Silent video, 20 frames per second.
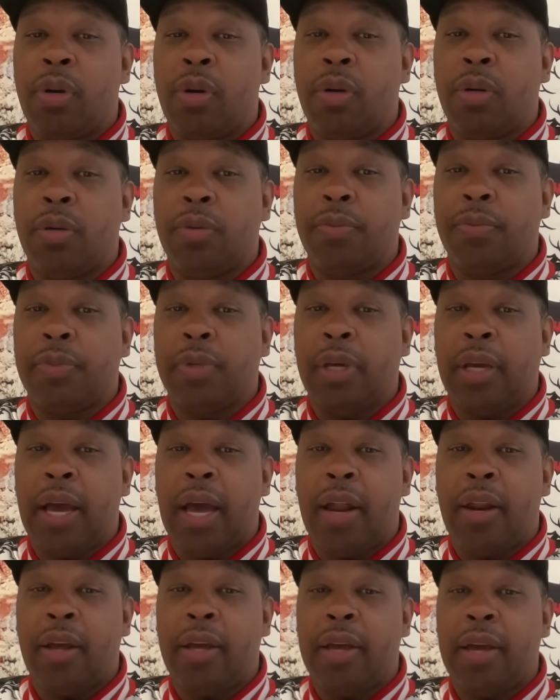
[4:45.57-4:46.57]
Um, he
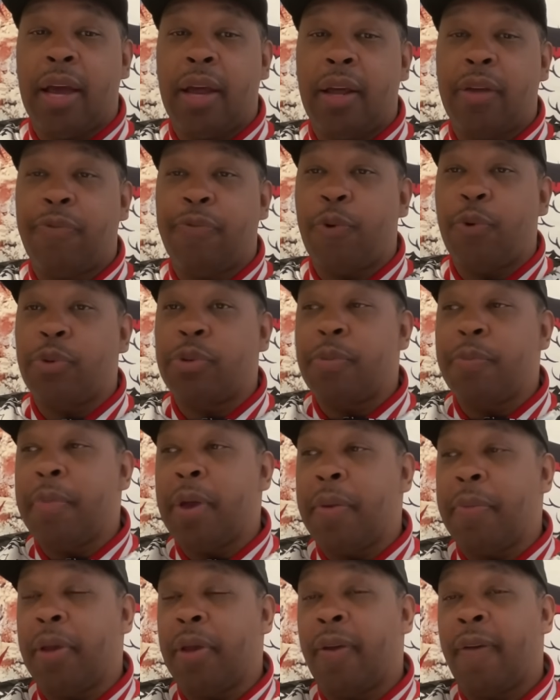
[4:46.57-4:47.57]
got he got his First
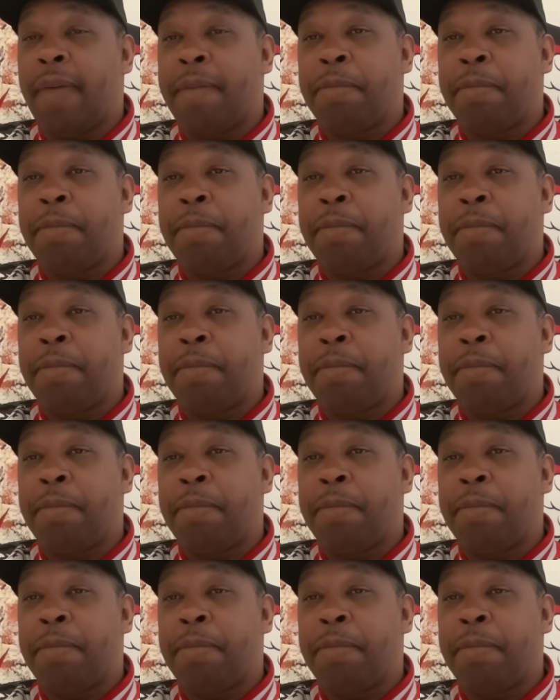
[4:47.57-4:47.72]
Amendment,